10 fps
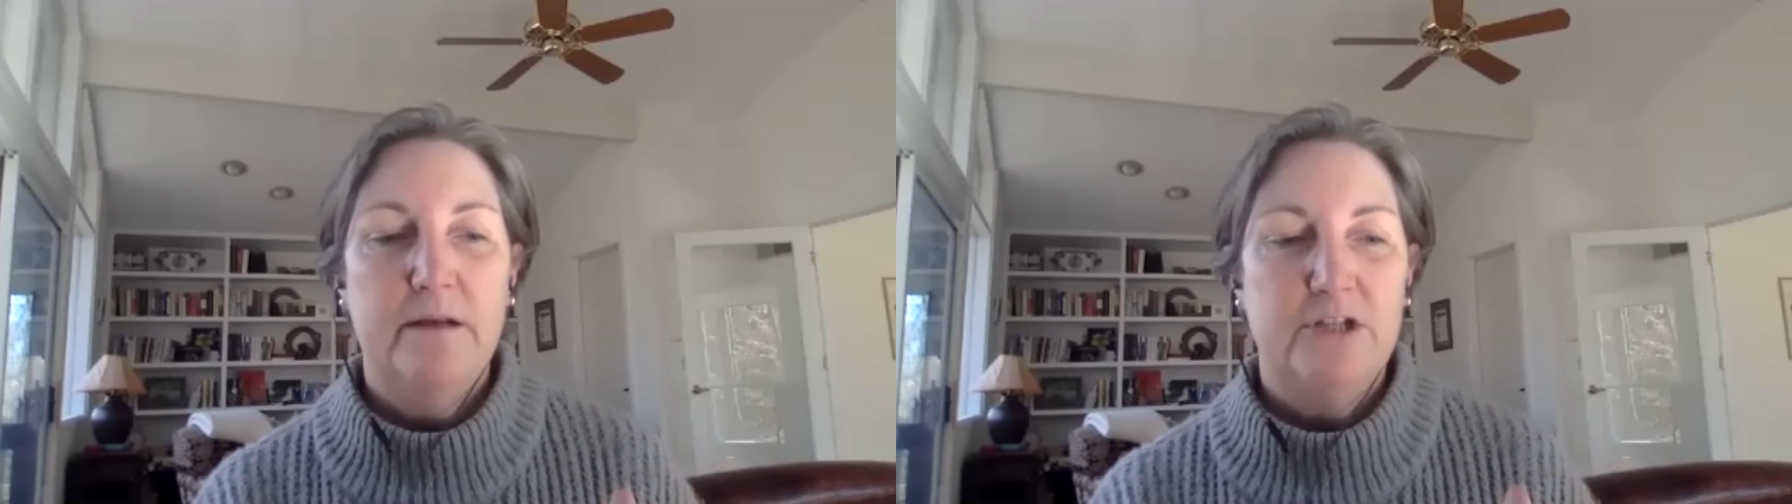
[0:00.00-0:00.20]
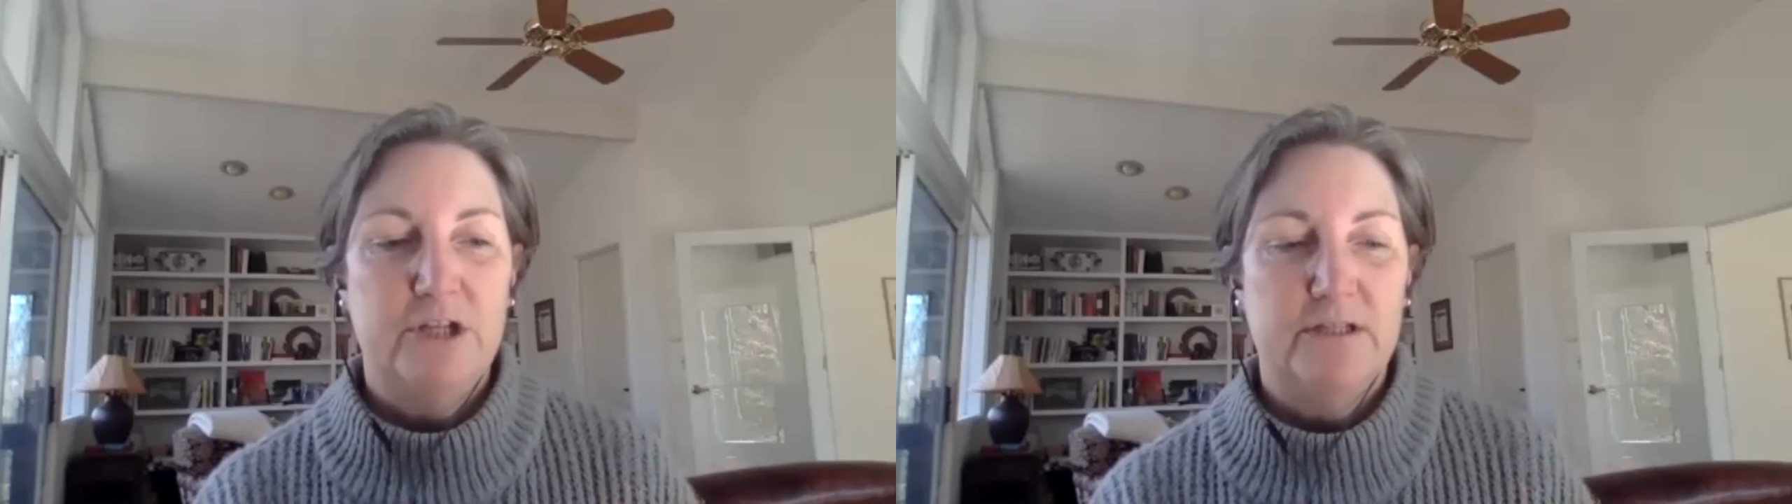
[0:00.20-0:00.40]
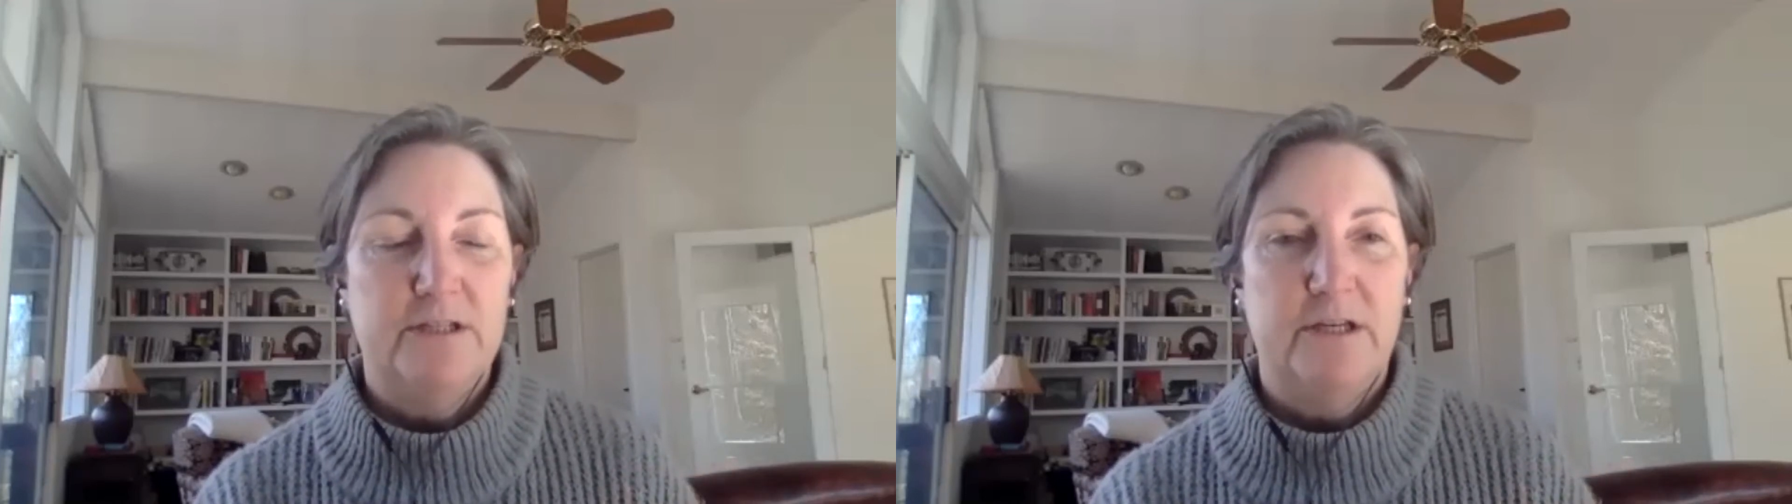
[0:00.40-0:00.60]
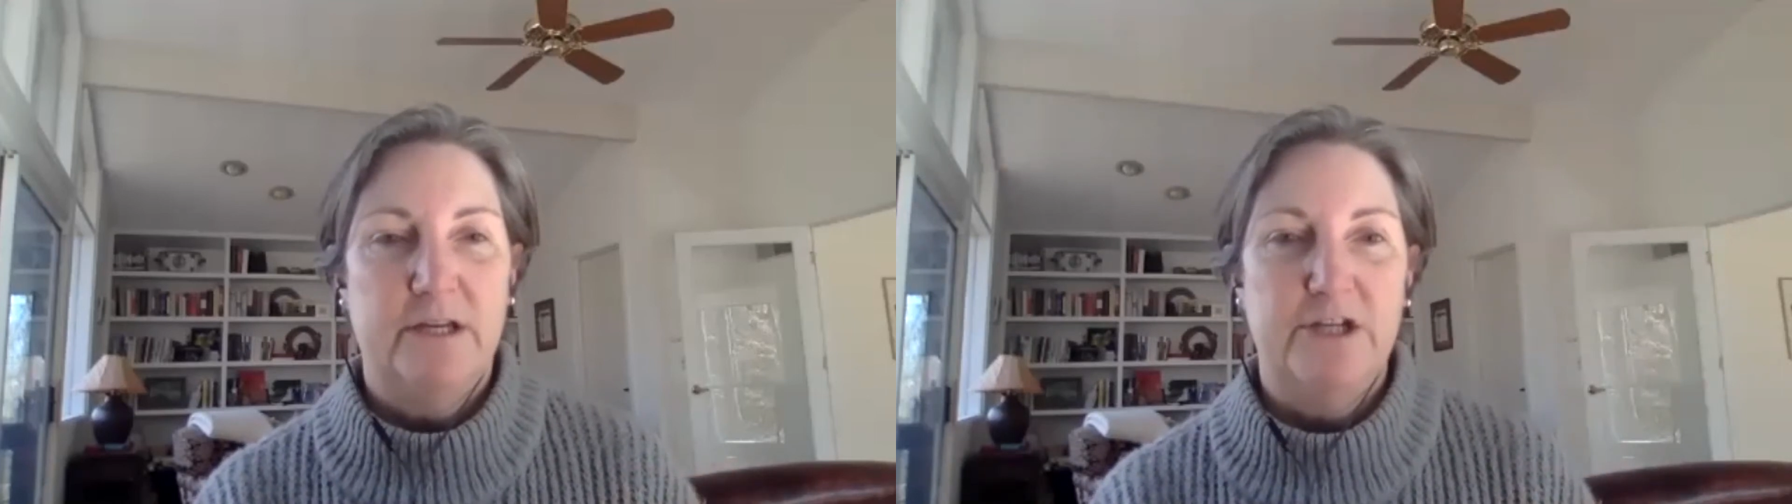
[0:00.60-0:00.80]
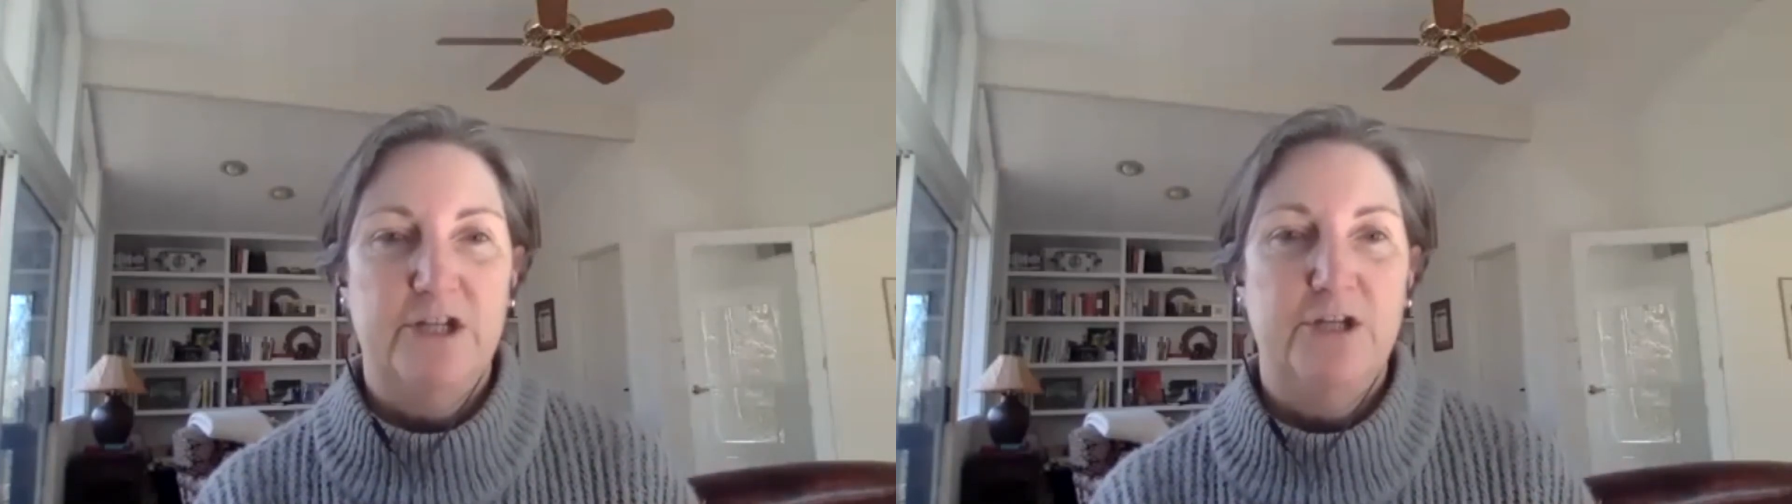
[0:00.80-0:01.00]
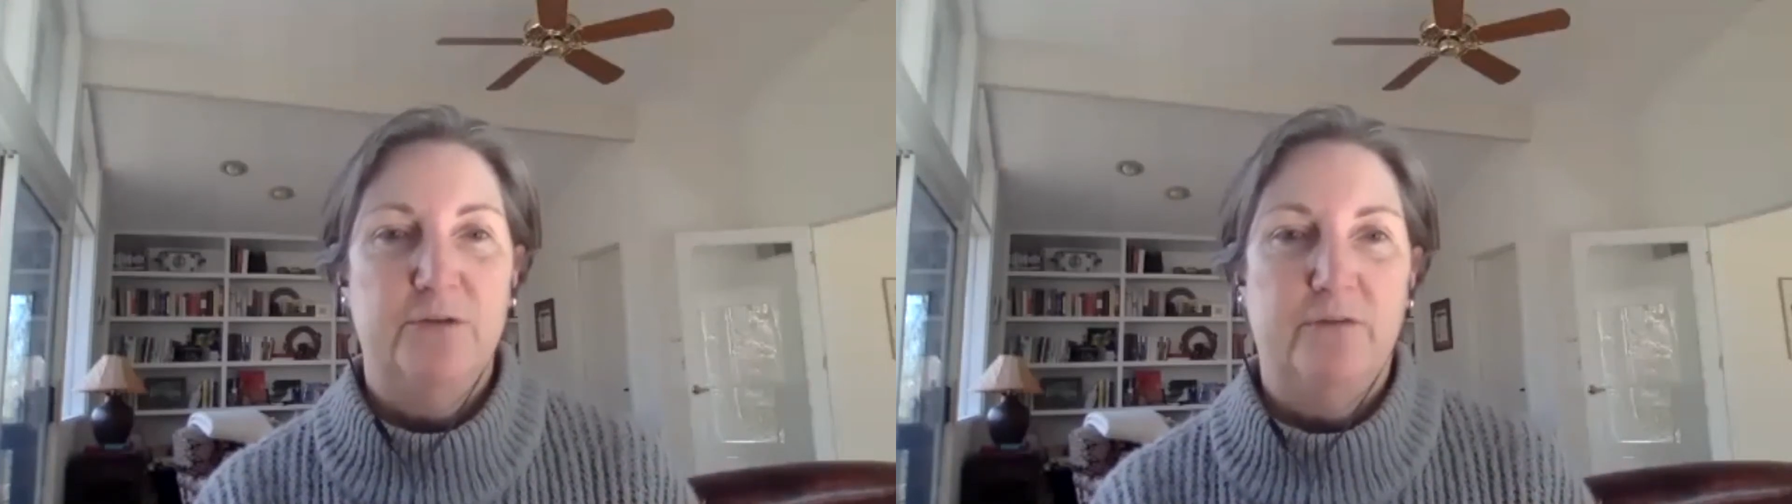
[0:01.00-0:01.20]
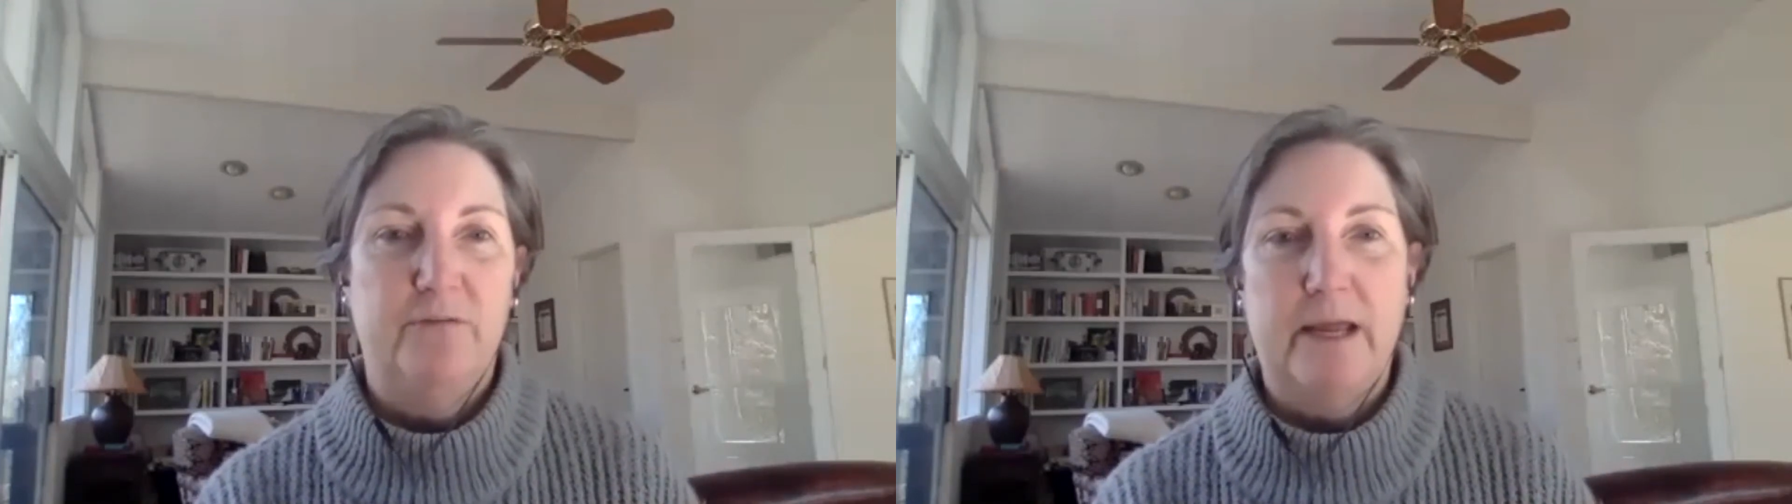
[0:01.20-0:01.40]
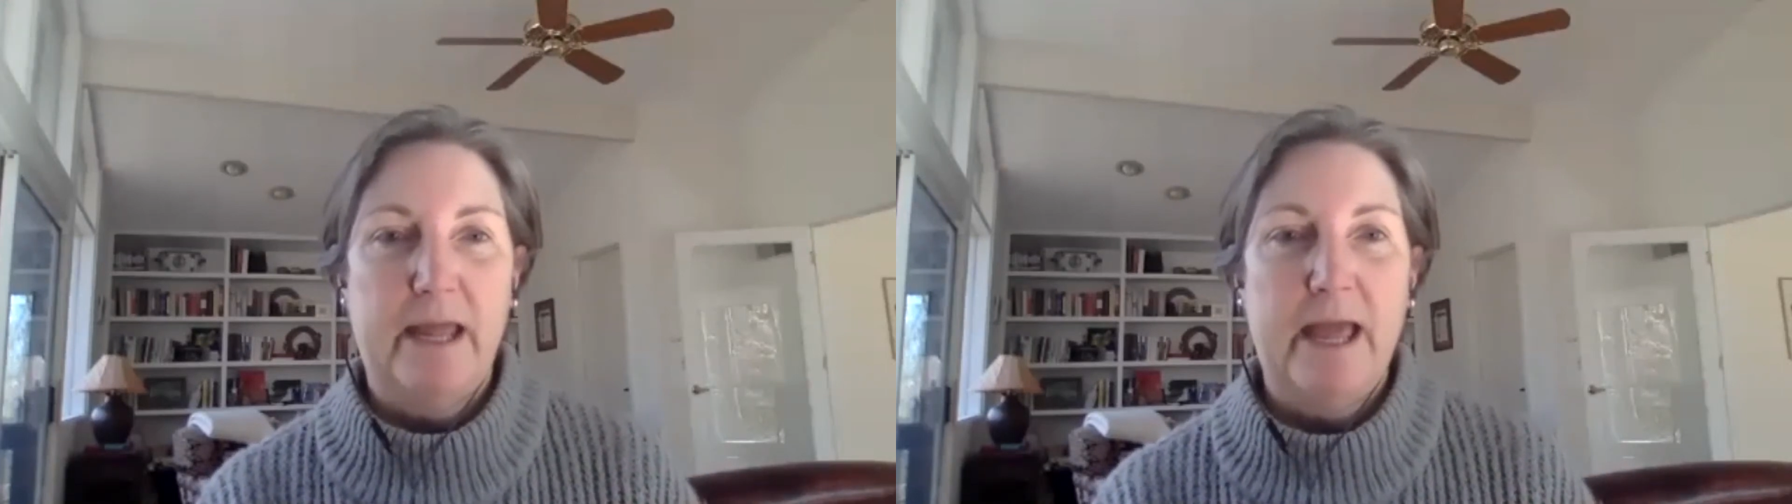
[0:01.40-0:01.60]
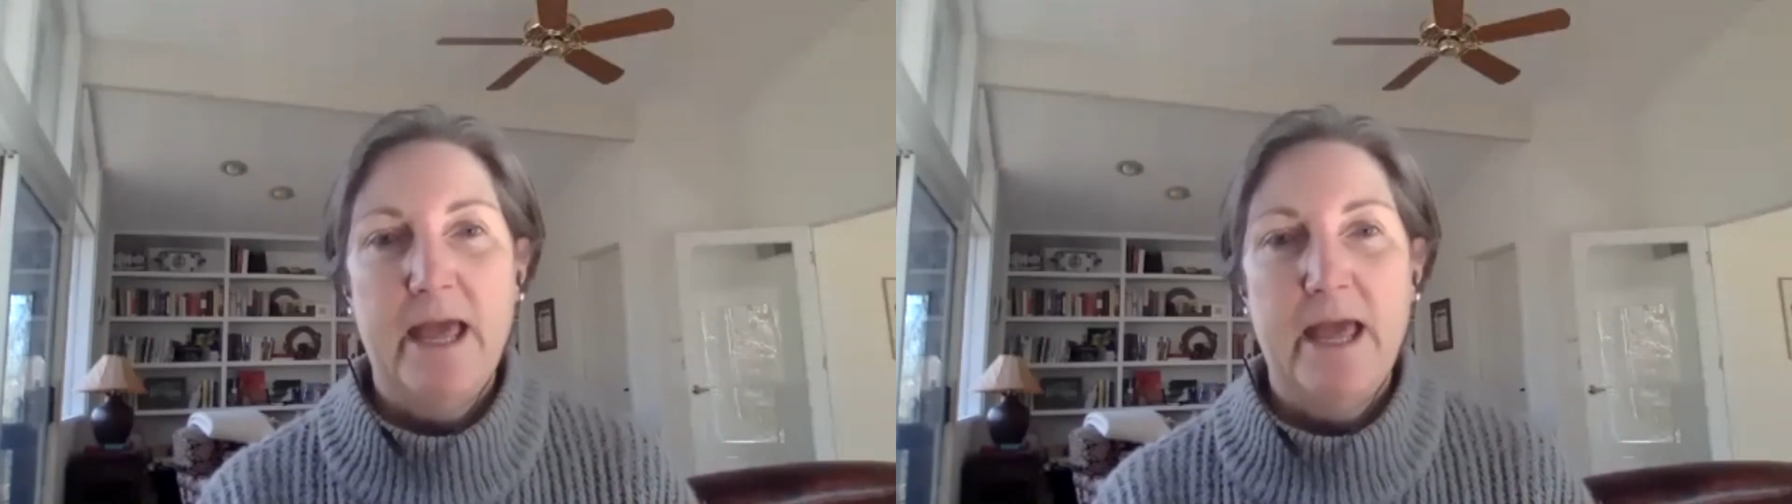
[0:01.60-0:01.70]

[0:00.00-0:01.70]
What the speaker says: just an issue of like,